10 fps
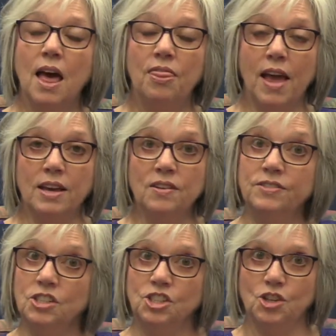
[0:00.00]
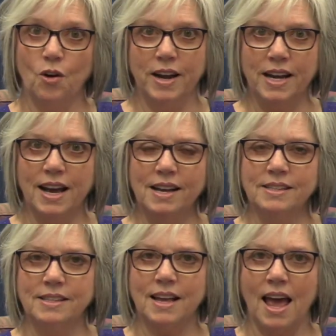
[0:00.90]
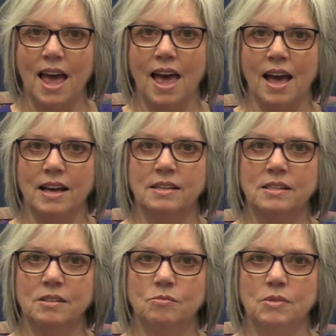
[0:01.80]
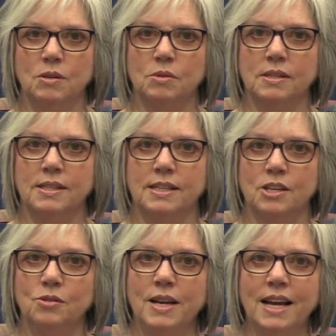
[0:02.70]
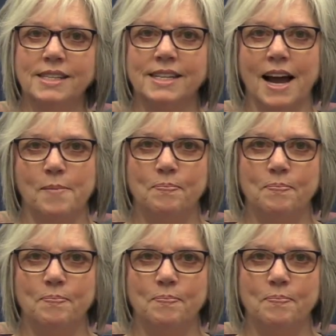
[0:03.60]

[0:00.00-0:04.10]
Thank you for joining us, and we will see you next time.